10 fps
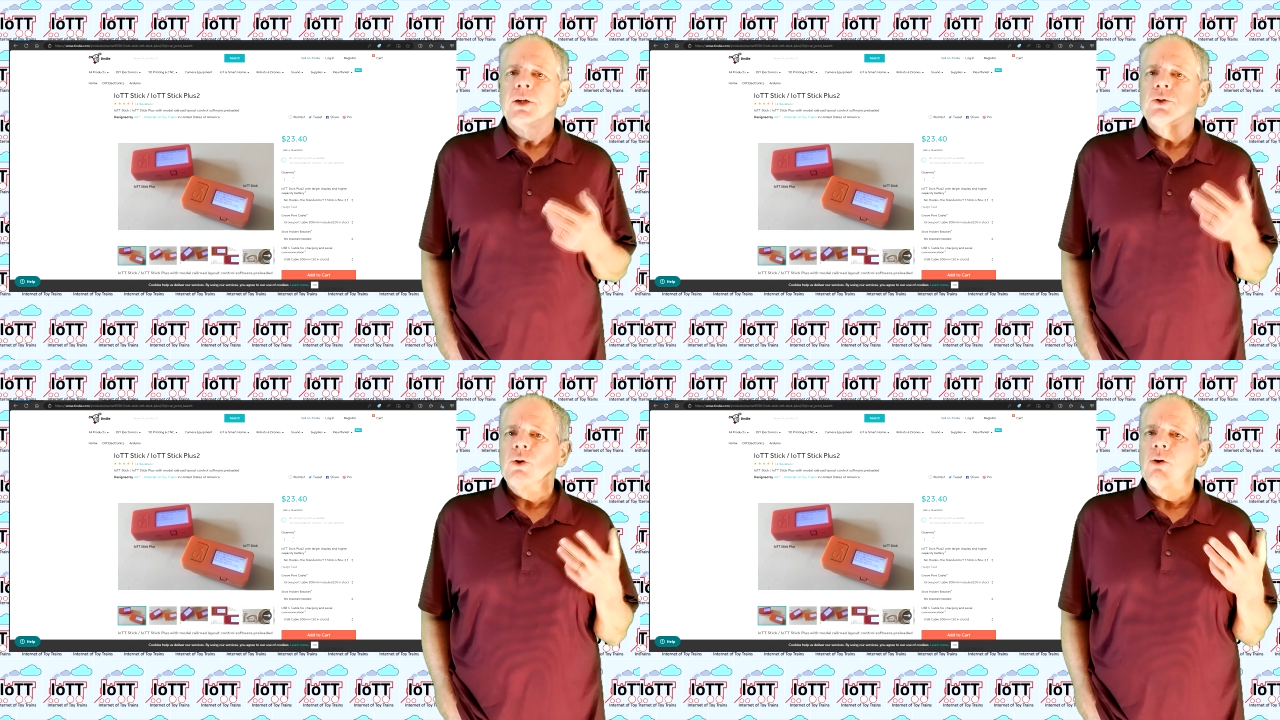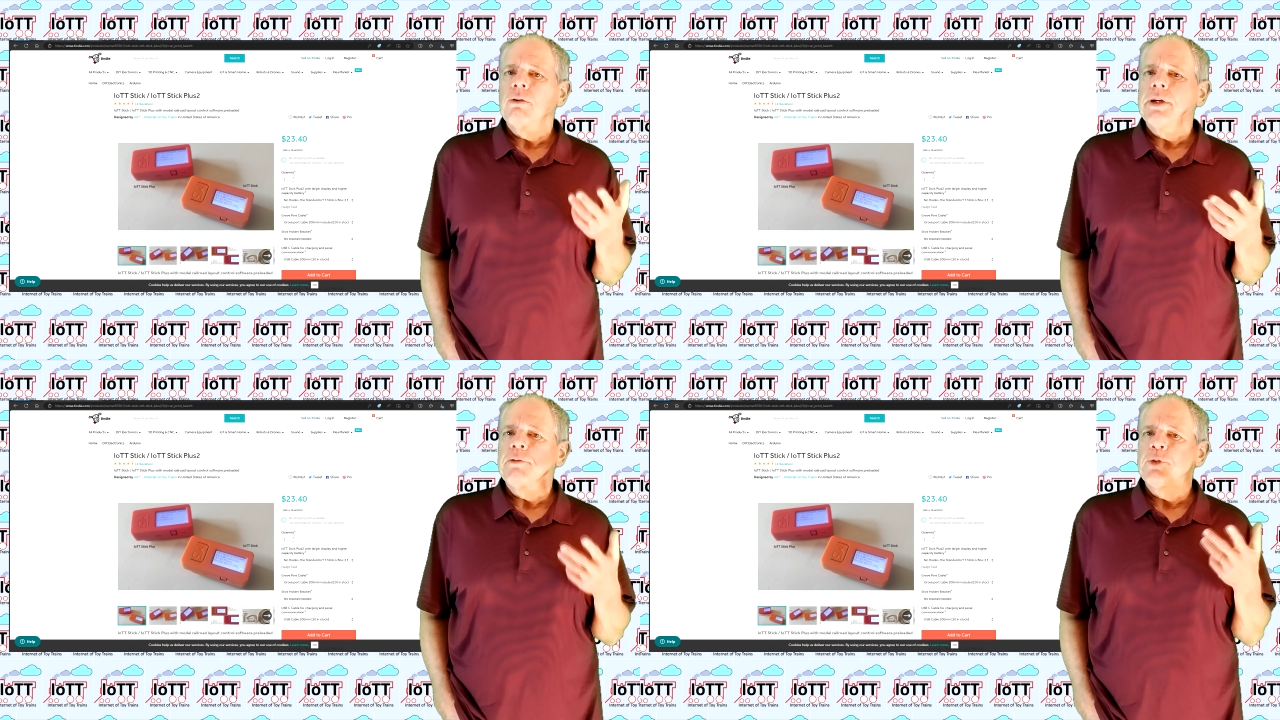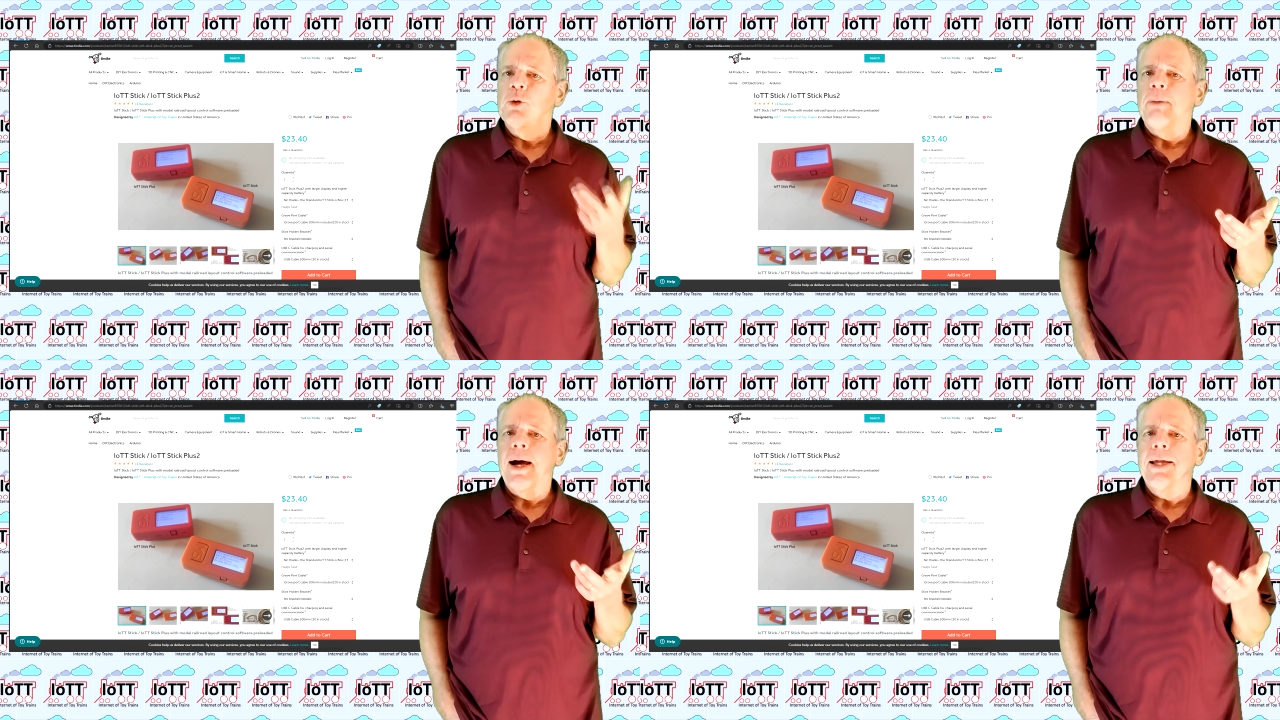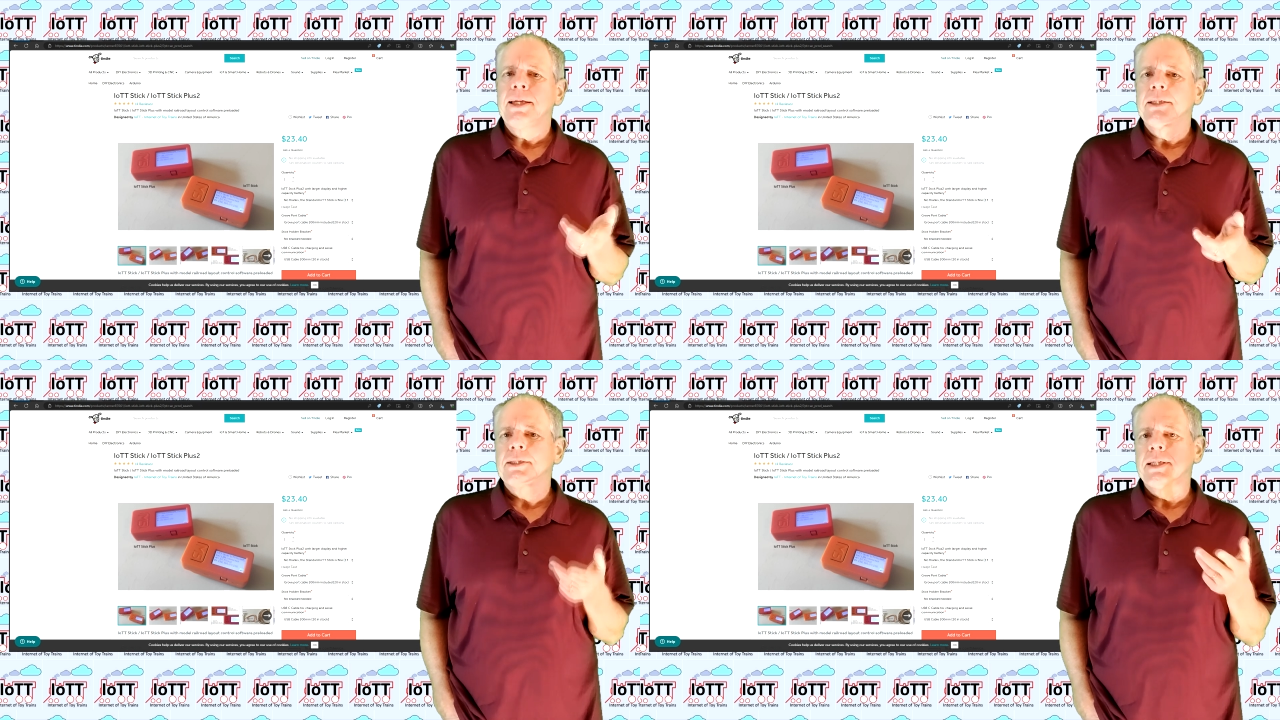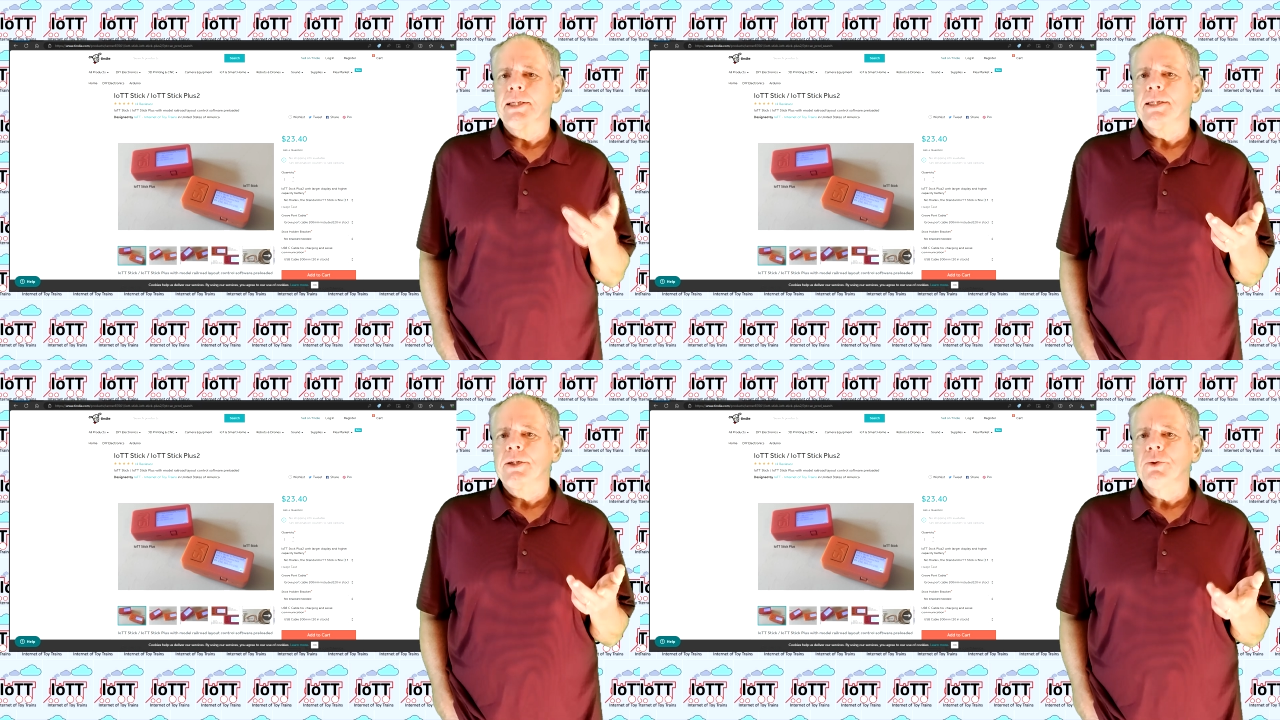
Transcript: so if you buy a stick,